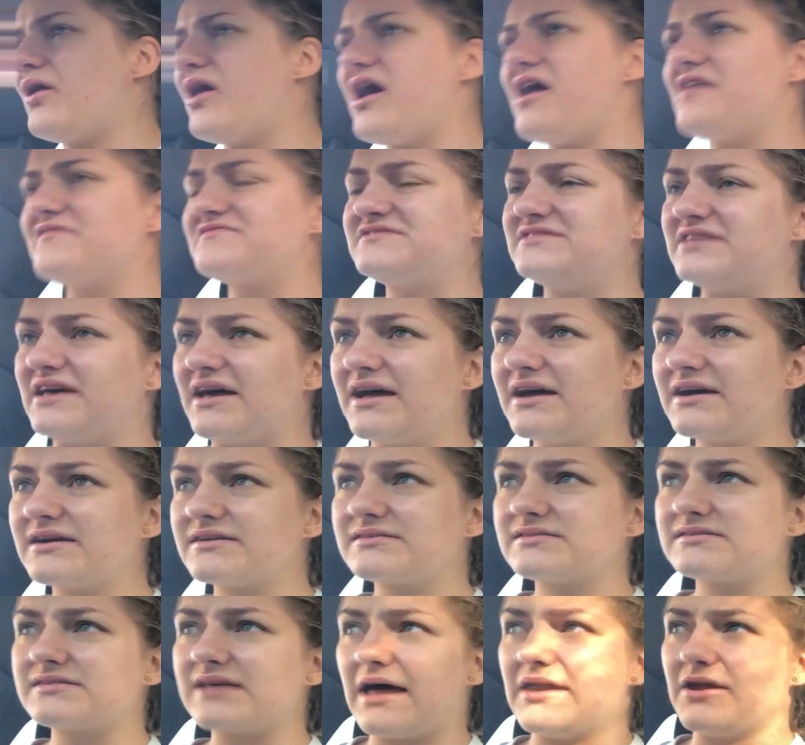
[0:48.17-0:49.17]

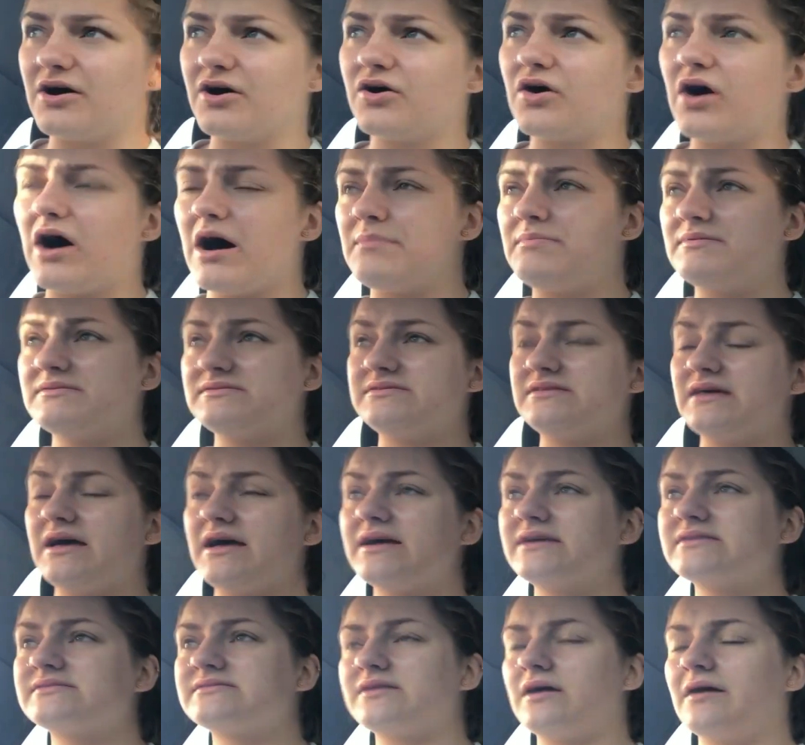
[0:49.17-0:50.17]
6:30 and I got up at
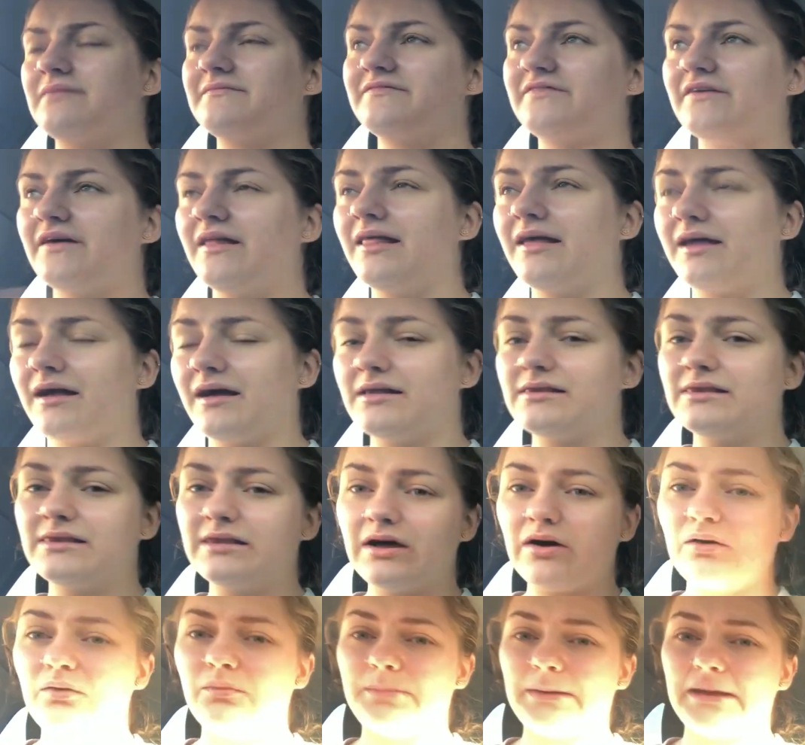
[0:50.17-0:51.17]
6:00, so I'm feeling a
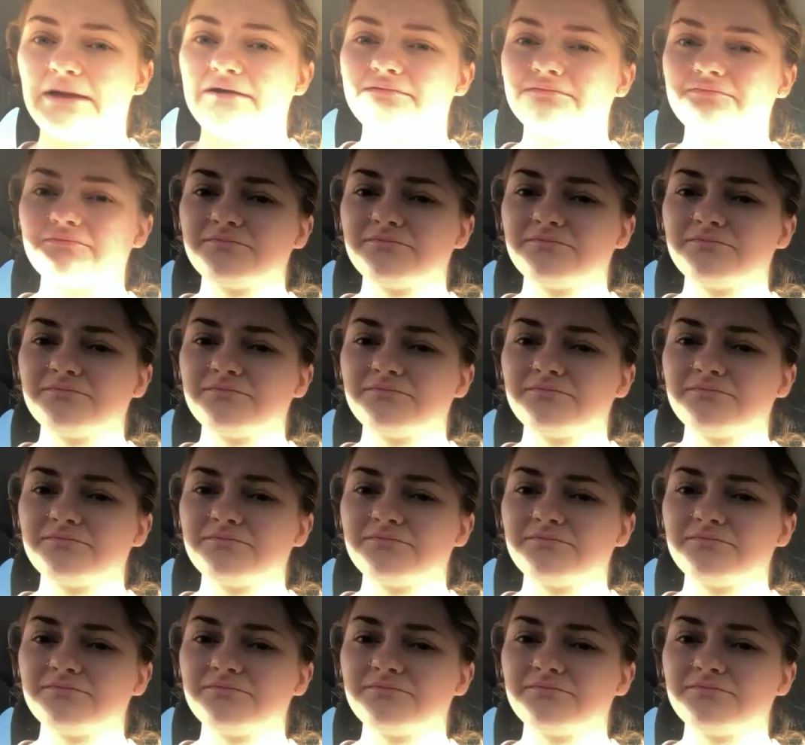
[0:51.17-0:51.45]
little bit